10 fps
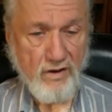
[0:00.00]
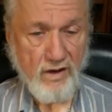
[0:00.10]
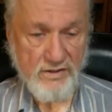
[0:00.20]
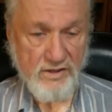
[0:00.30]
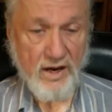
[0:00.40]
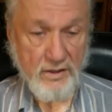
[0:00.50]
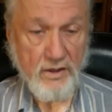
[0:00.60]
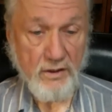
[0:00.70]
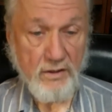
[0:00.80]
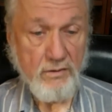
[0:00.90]
as I
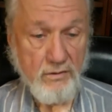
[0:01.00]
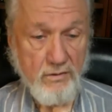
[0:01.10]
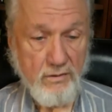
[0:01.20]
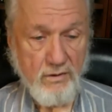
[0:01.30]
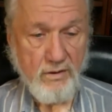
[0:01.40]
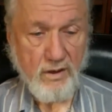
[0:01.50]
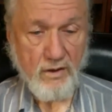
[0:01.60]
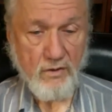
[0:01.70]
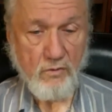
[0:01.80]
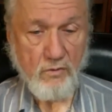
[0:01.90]
did,
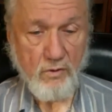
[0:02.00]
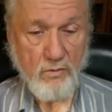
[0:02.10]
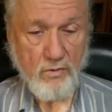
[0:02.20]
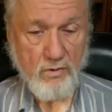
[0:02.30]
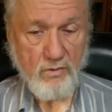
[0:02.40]
end quote.